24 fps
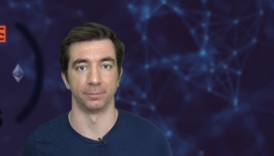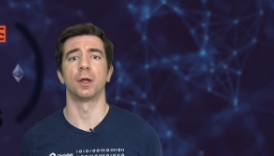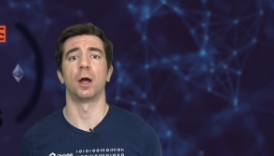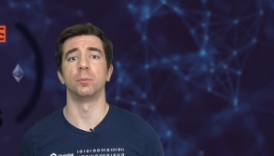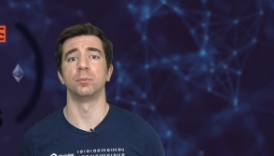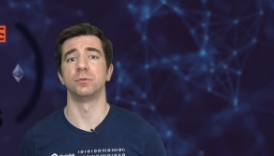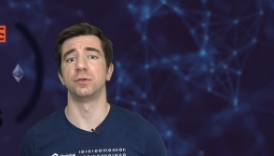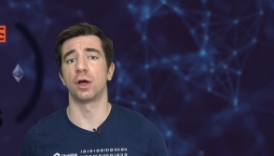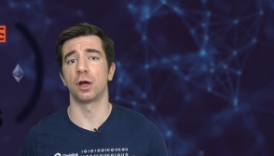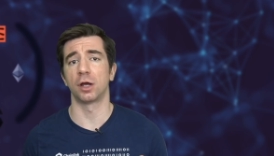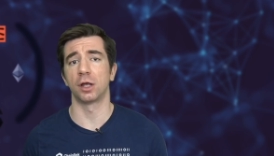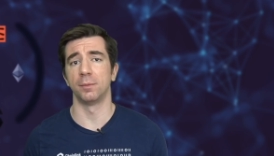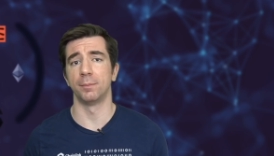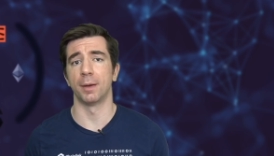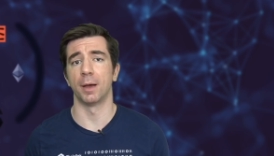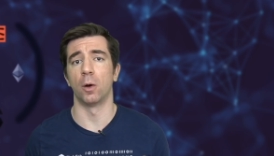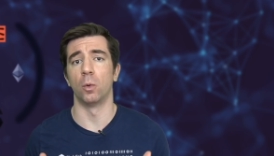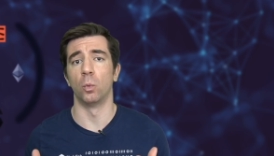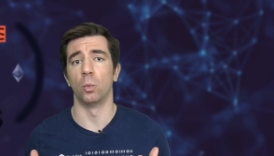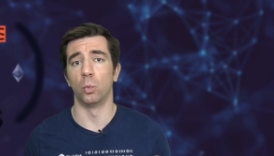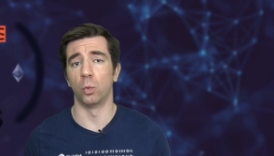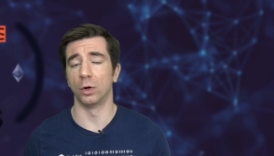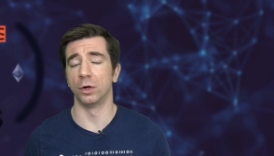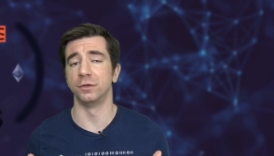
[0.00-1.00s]
I'm talking
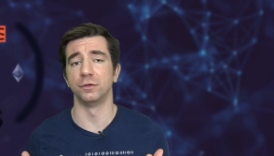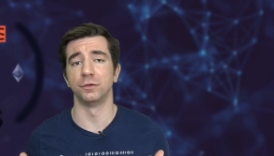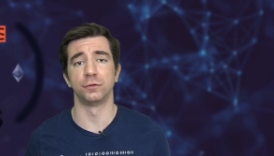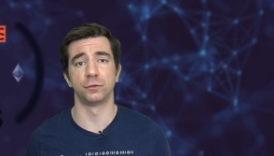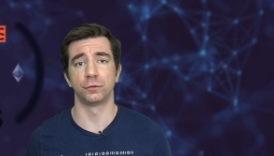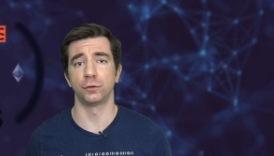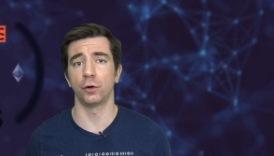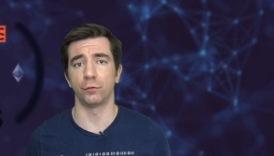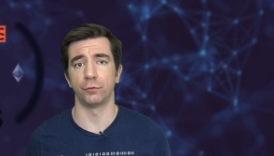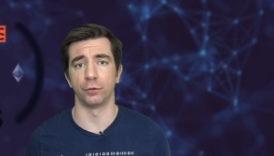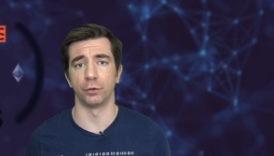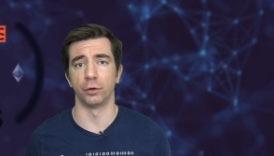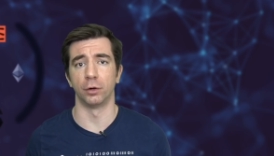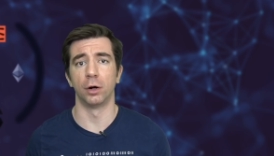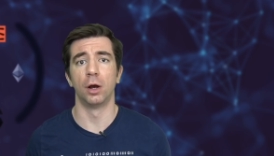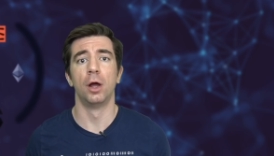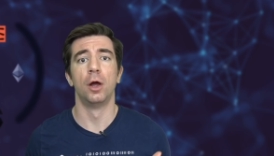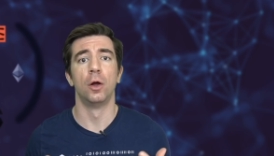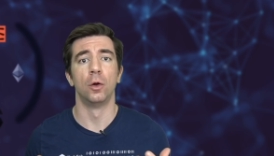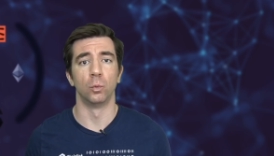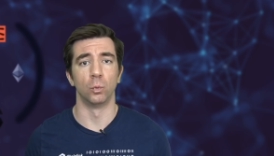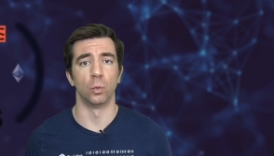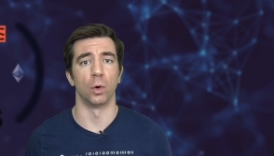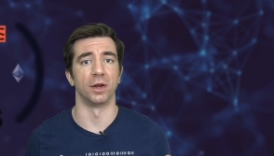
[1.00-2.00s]
about one server
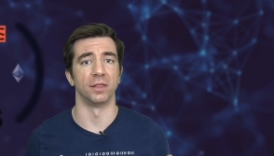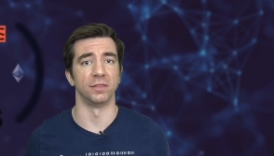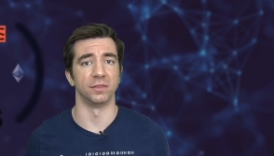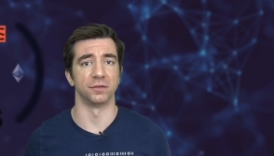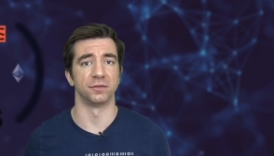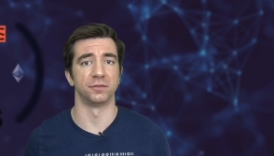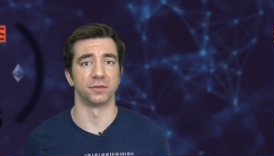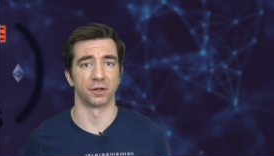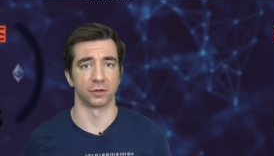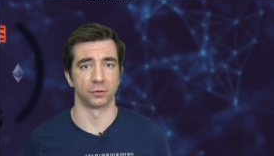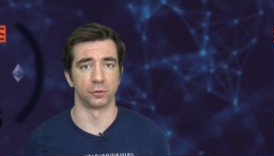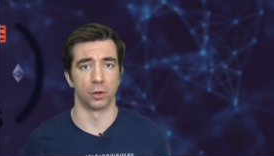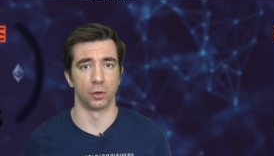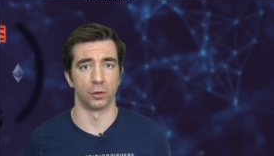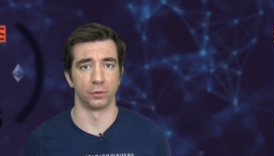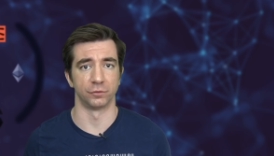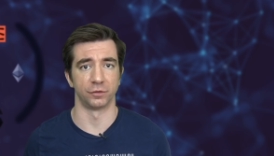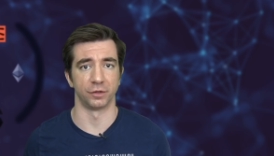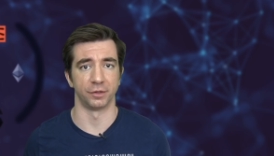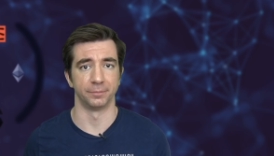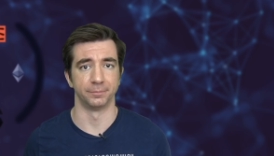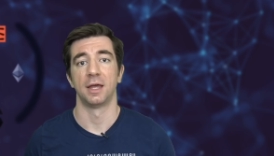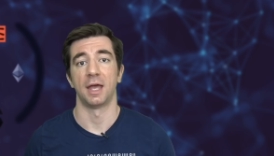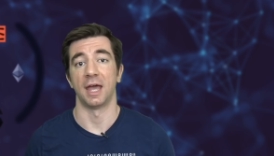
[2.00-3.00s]
running this technology.